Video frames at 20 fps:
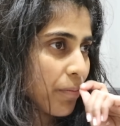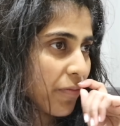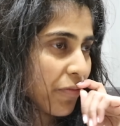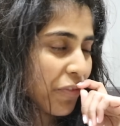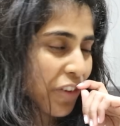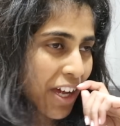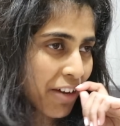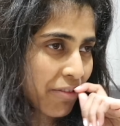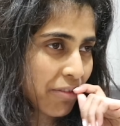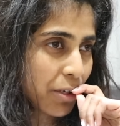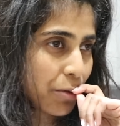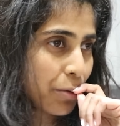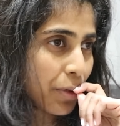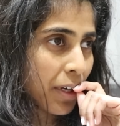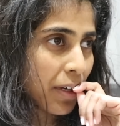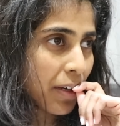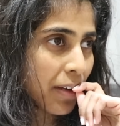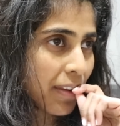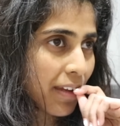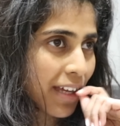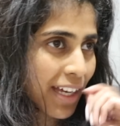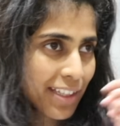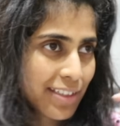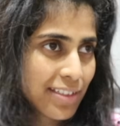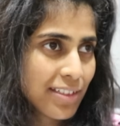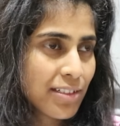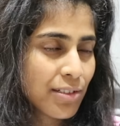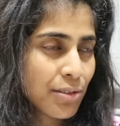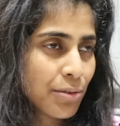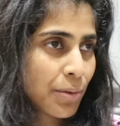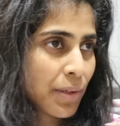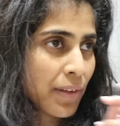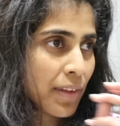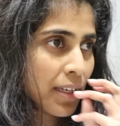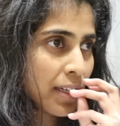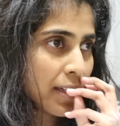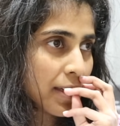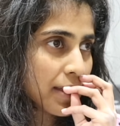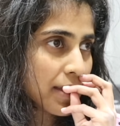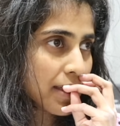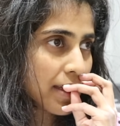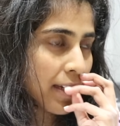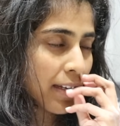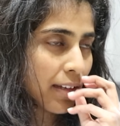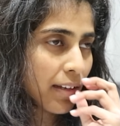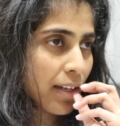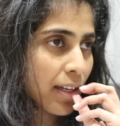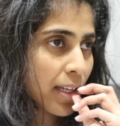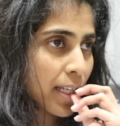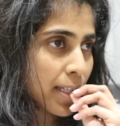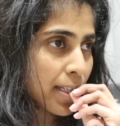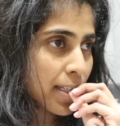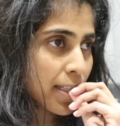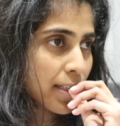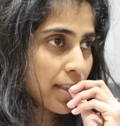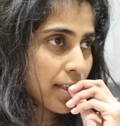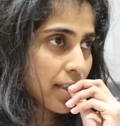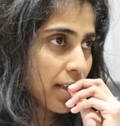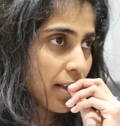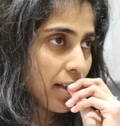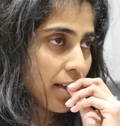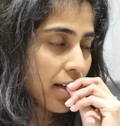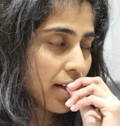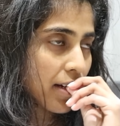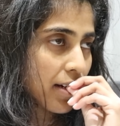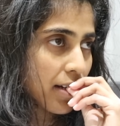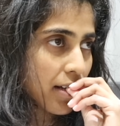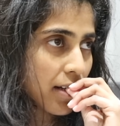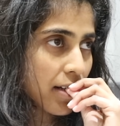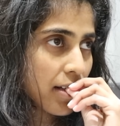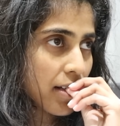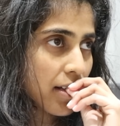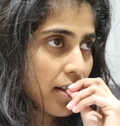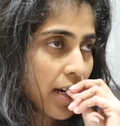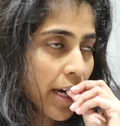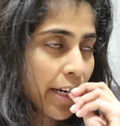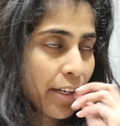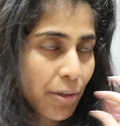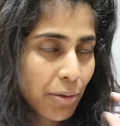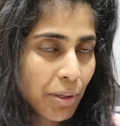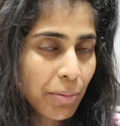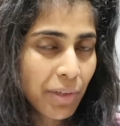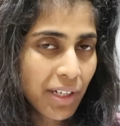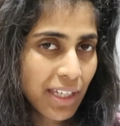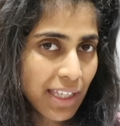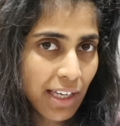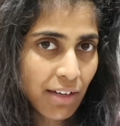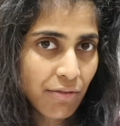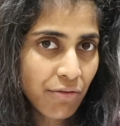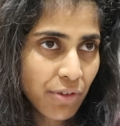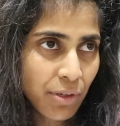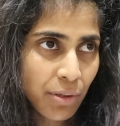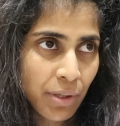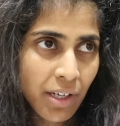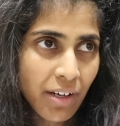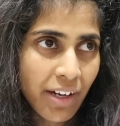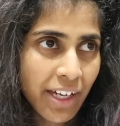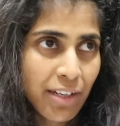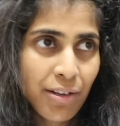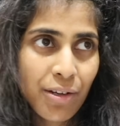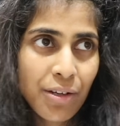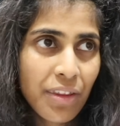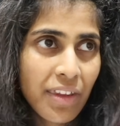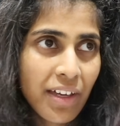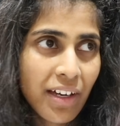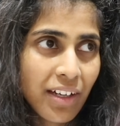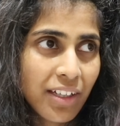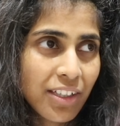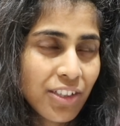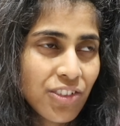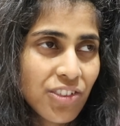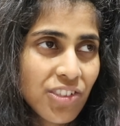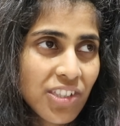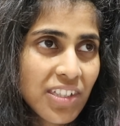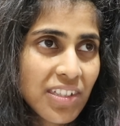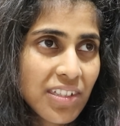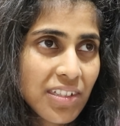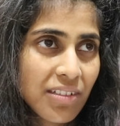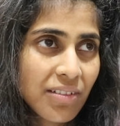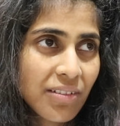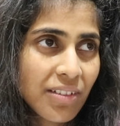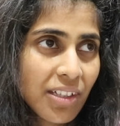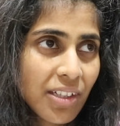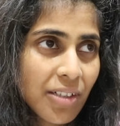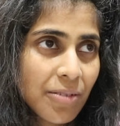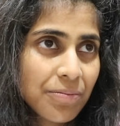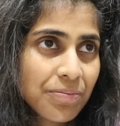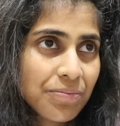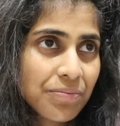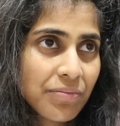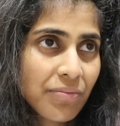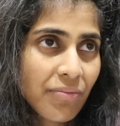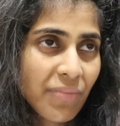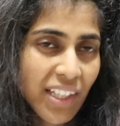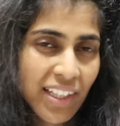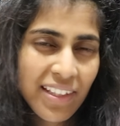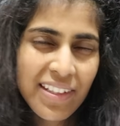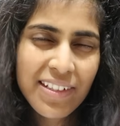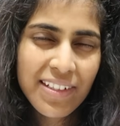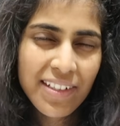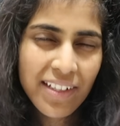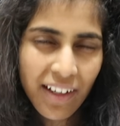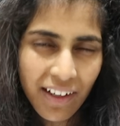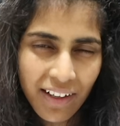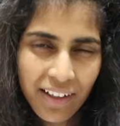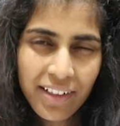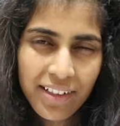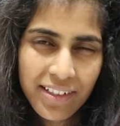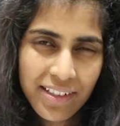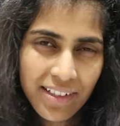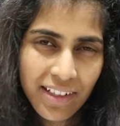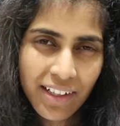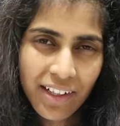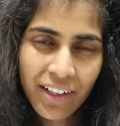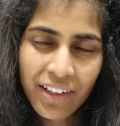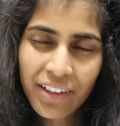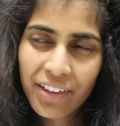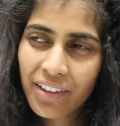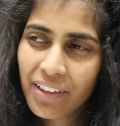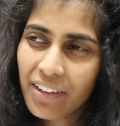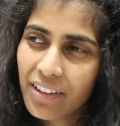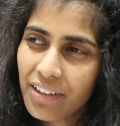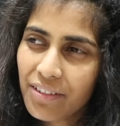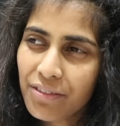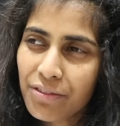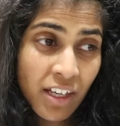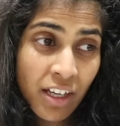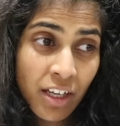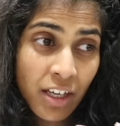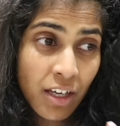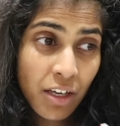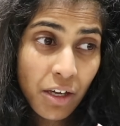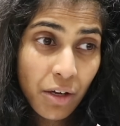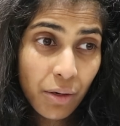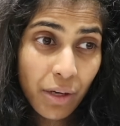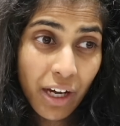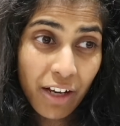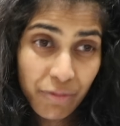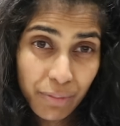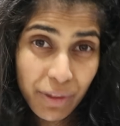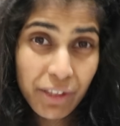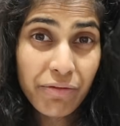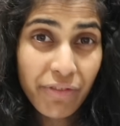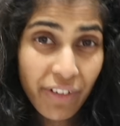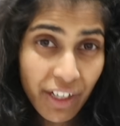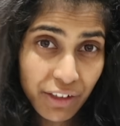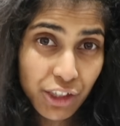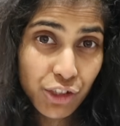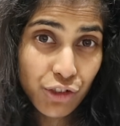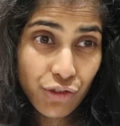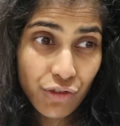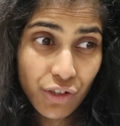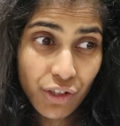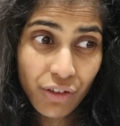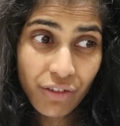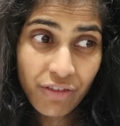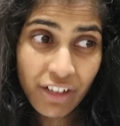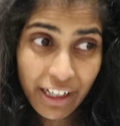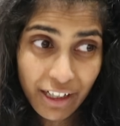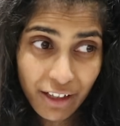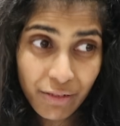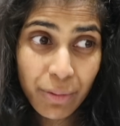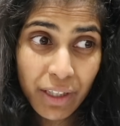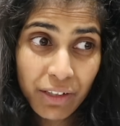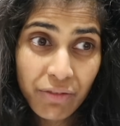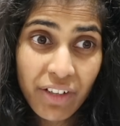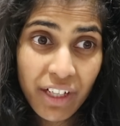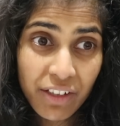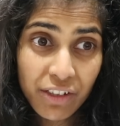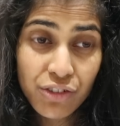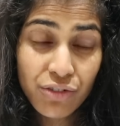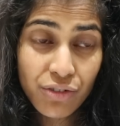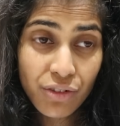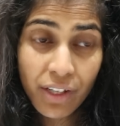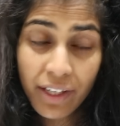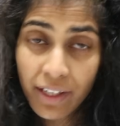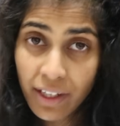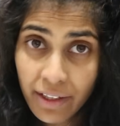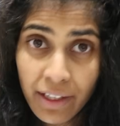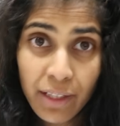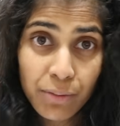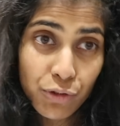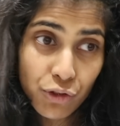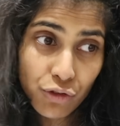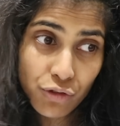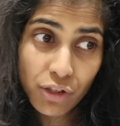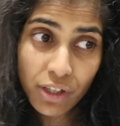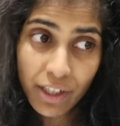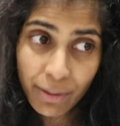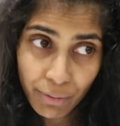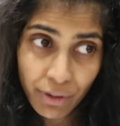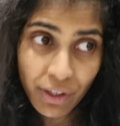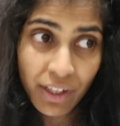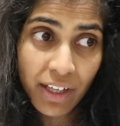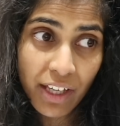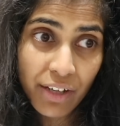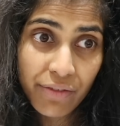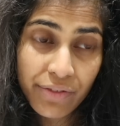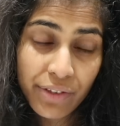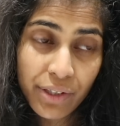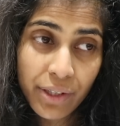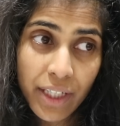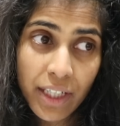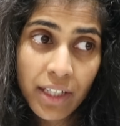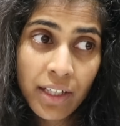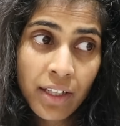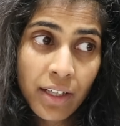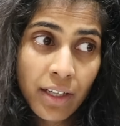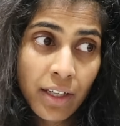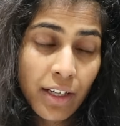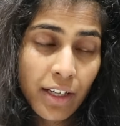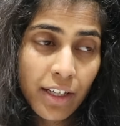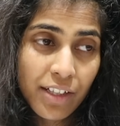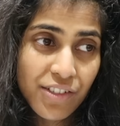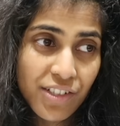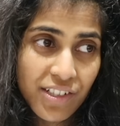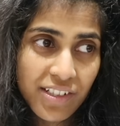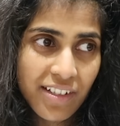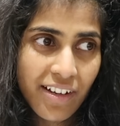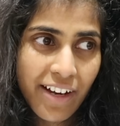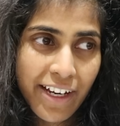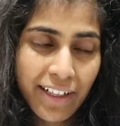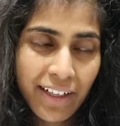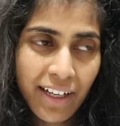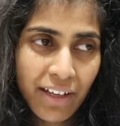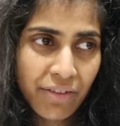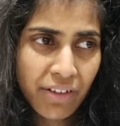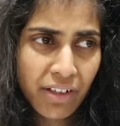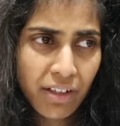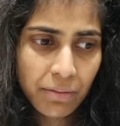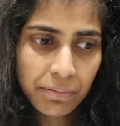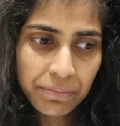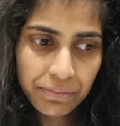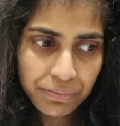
for everyone that has to deal with this. And I know I'm going to get through it. I know that. It's just, it sucks, you know? I've been very strong, right? I've been very strong and I am strong. I'm gonna get through it. It's just, I never